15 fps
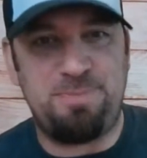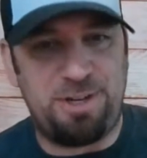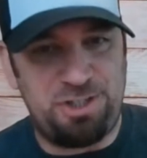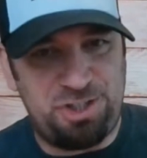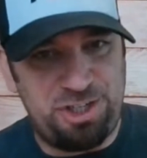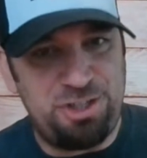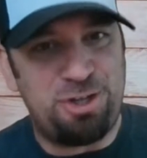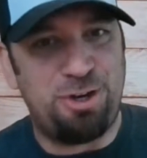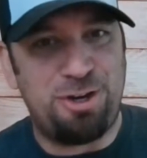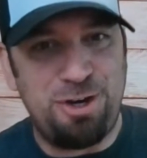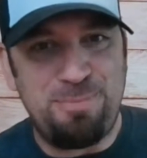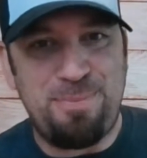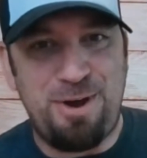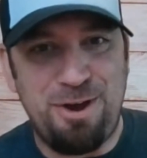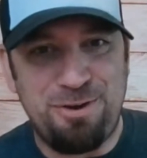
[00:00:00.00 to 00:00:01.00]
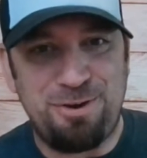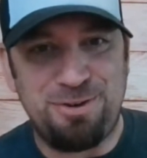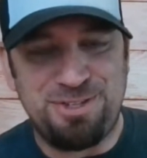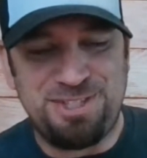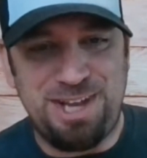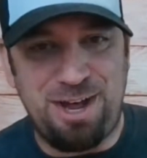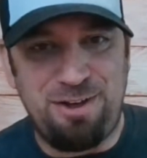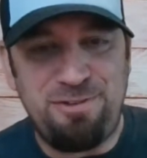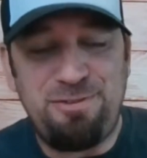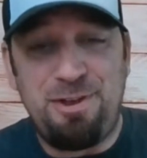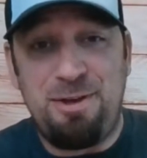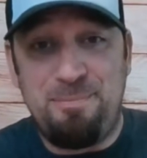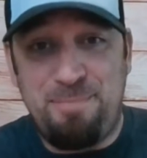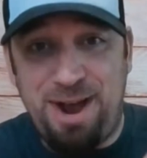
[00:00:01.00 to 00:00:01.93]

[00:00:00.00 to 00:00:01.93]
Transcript: but she took it upon herself.